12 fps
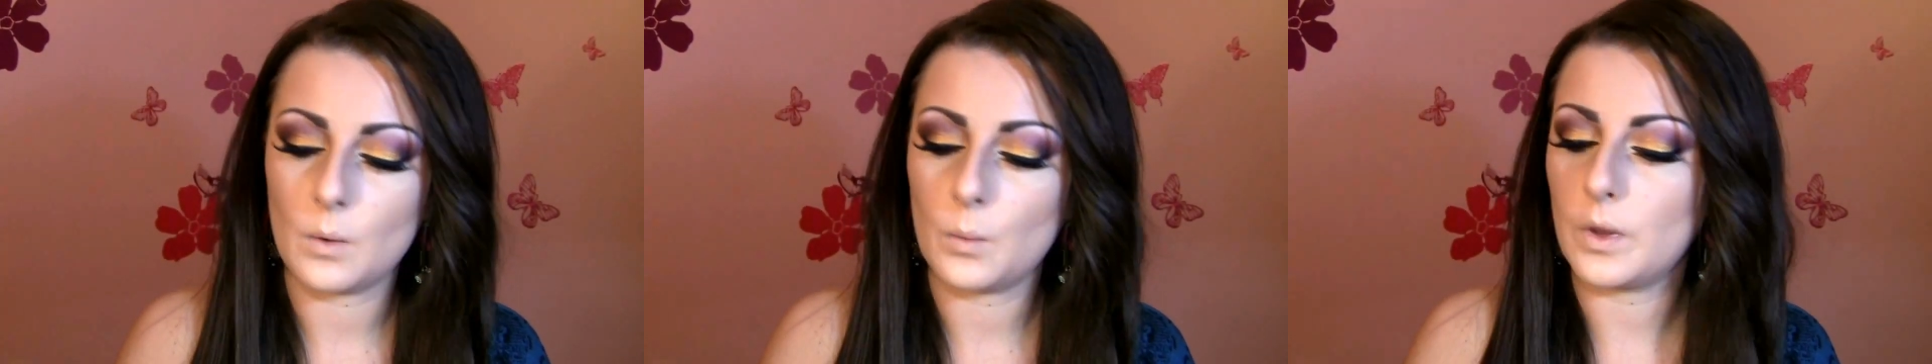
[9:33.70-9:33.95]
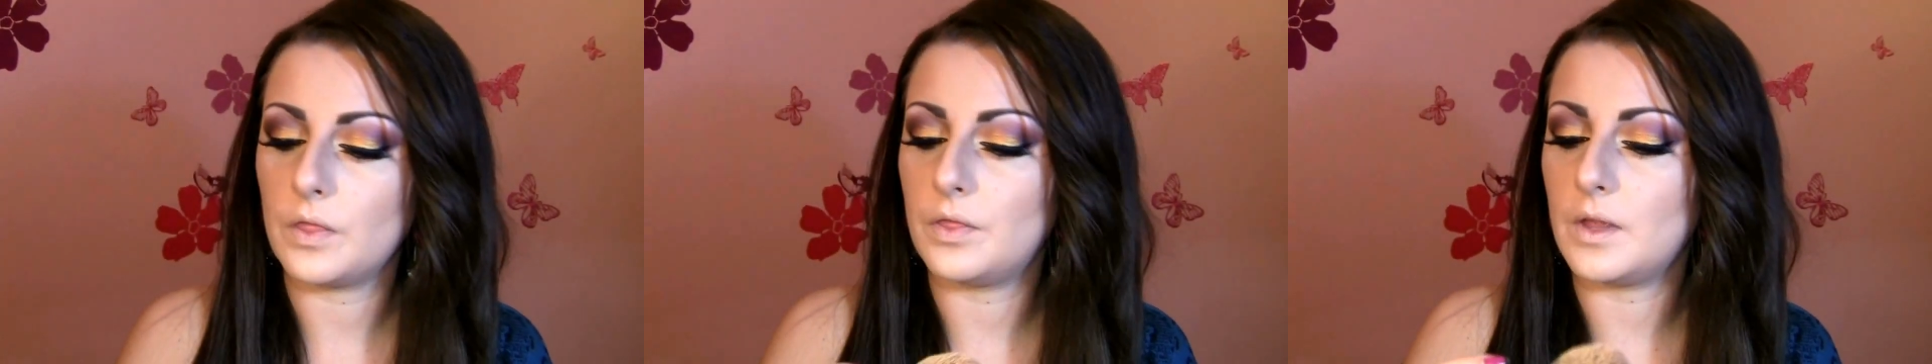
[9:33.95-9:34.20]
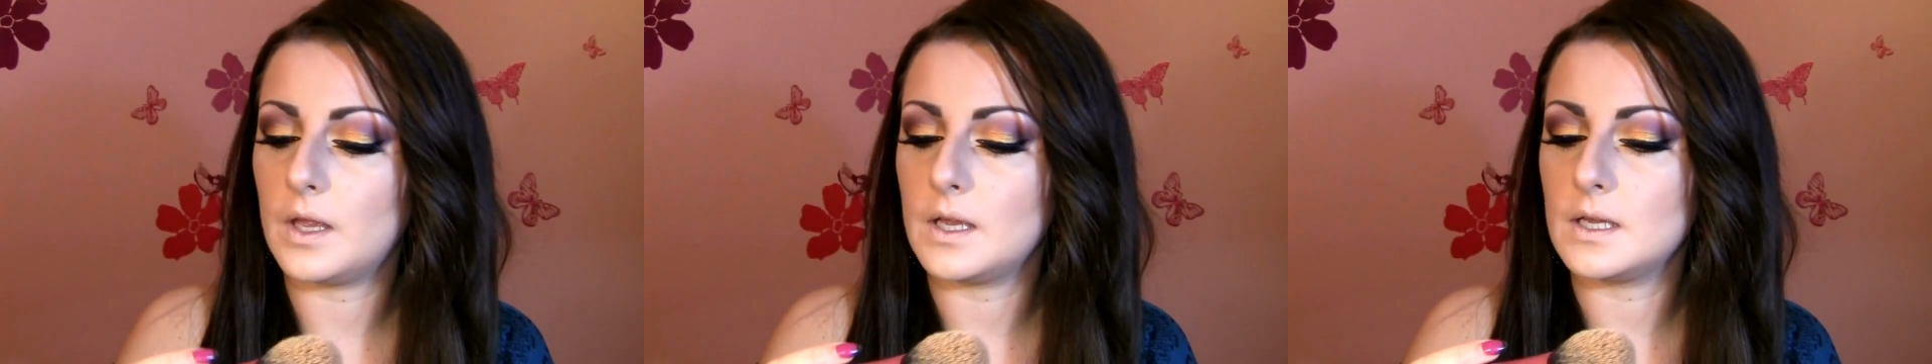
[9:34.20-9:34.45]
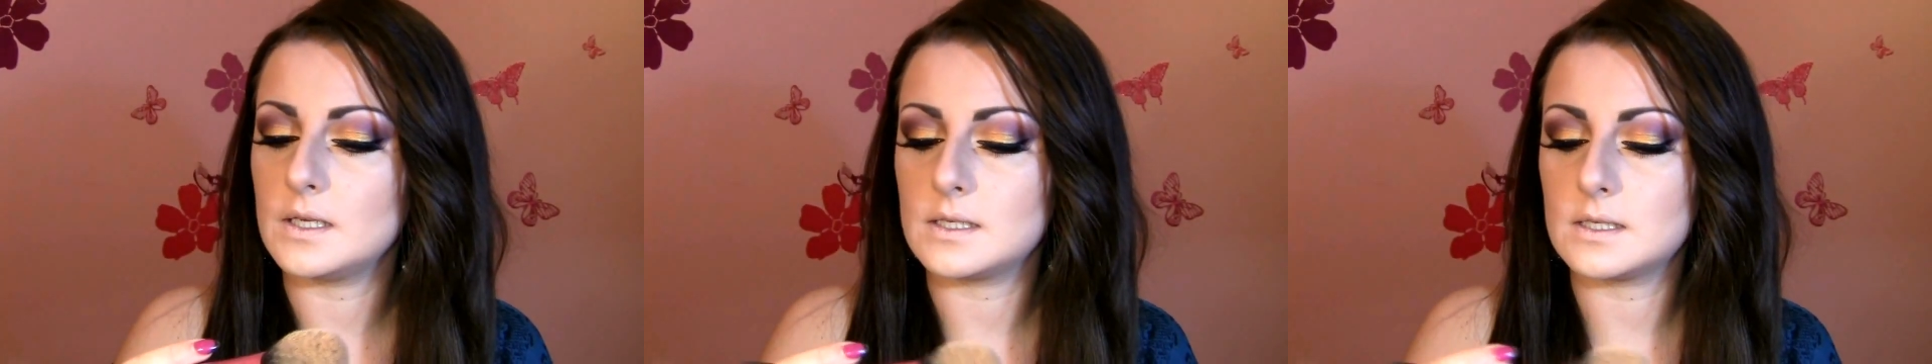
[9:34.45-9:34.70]
With
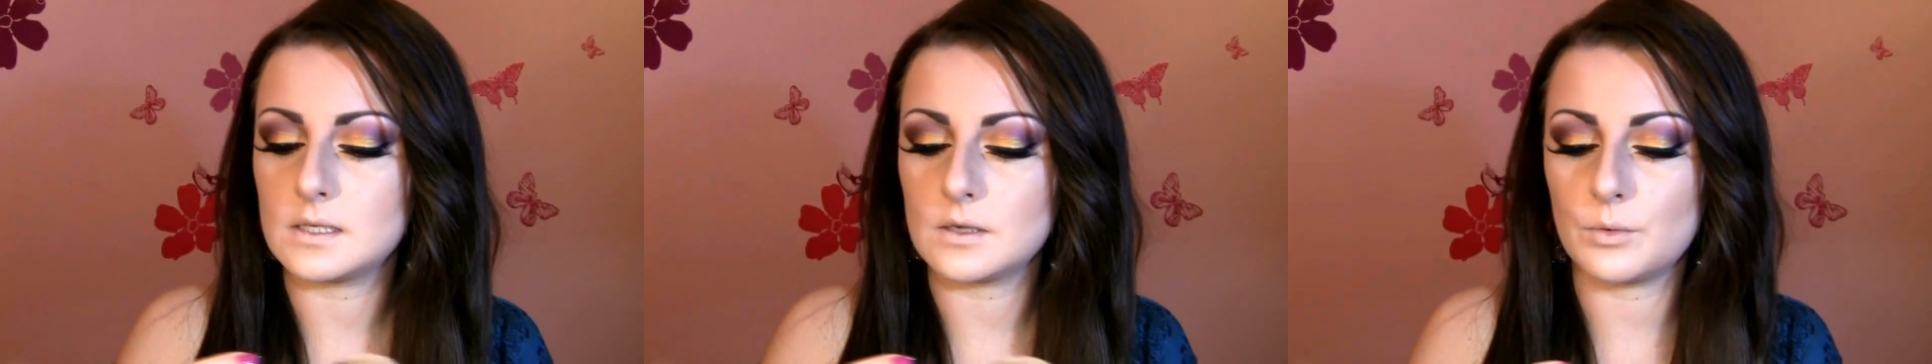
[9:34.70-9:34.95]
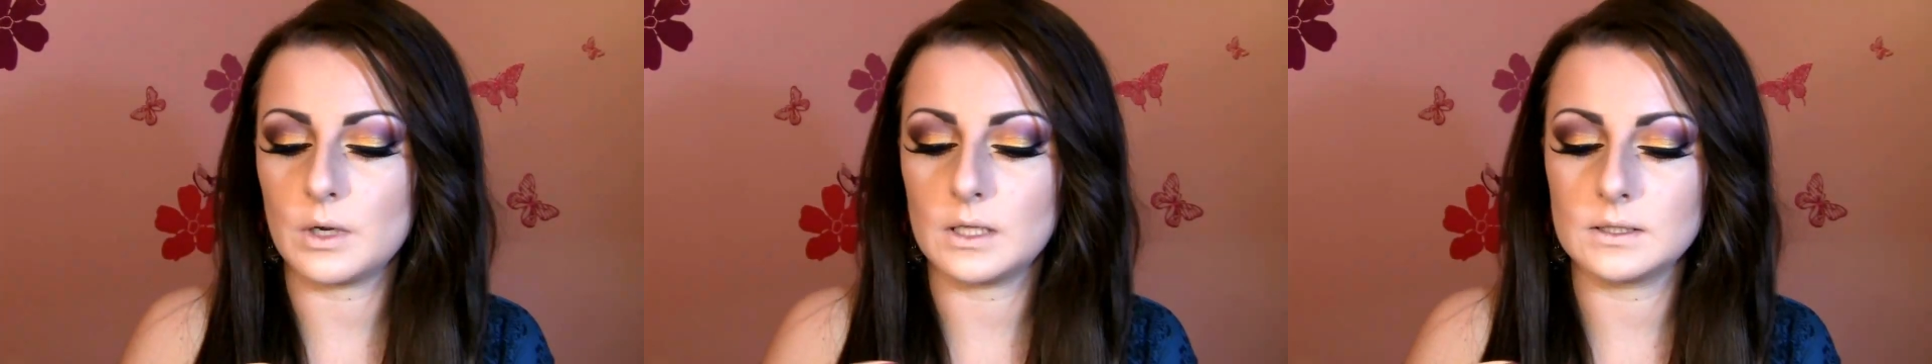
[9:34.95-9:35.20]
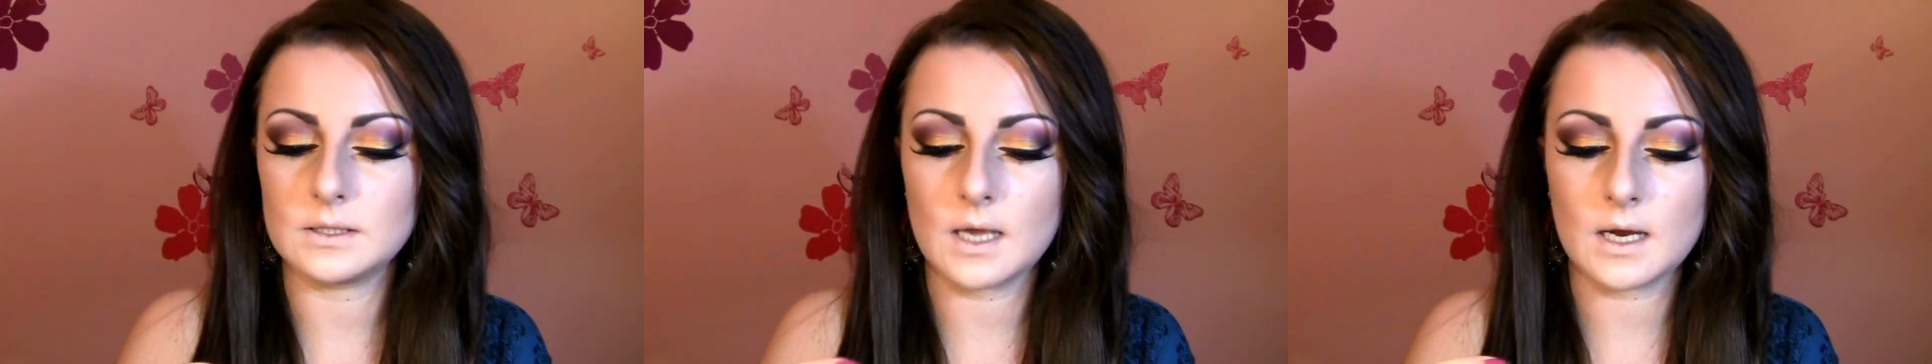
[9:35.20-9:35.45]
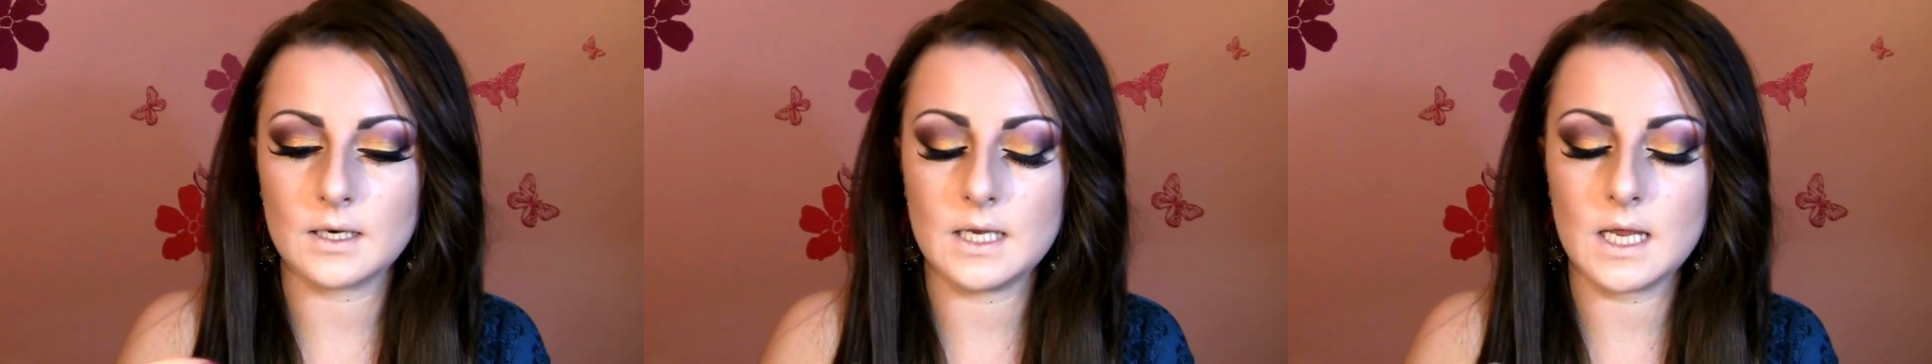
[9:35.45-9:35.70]
this Real
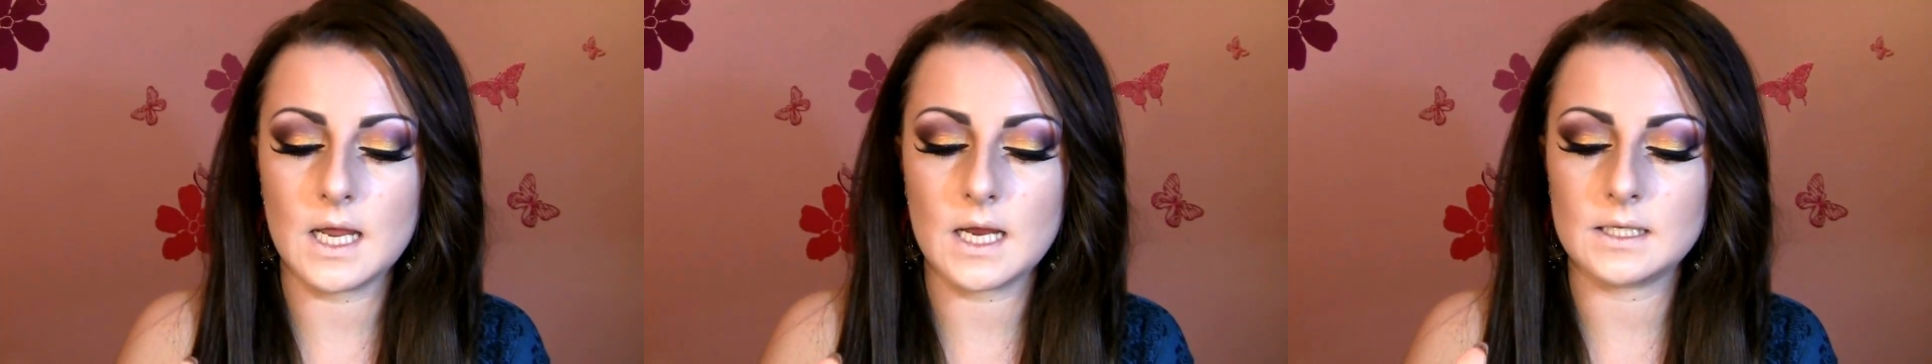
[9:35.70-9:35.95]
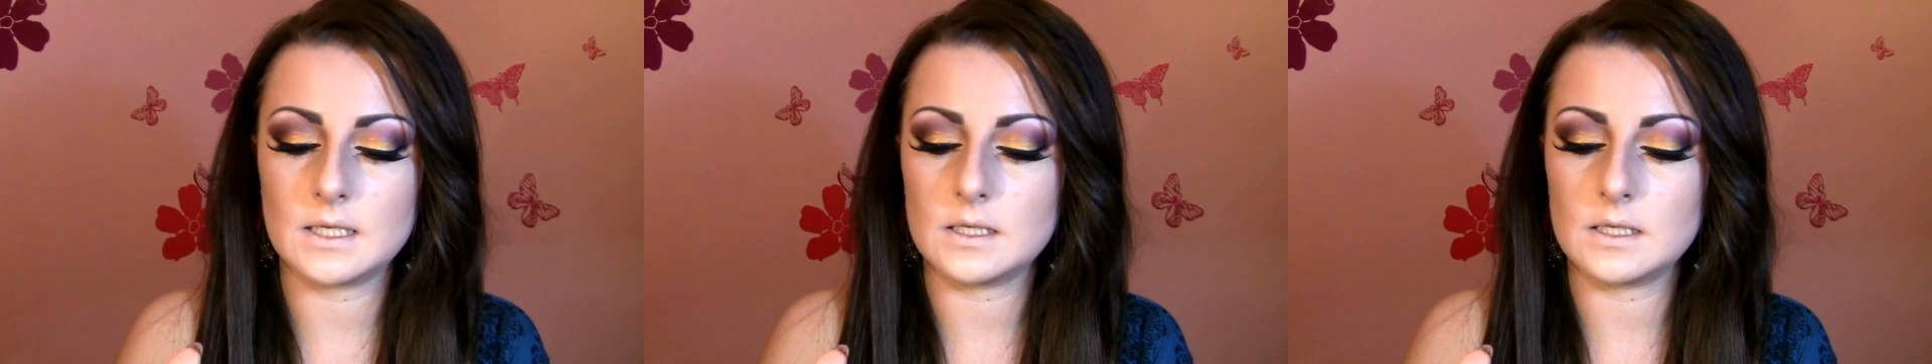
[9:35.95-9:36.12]
Techniques,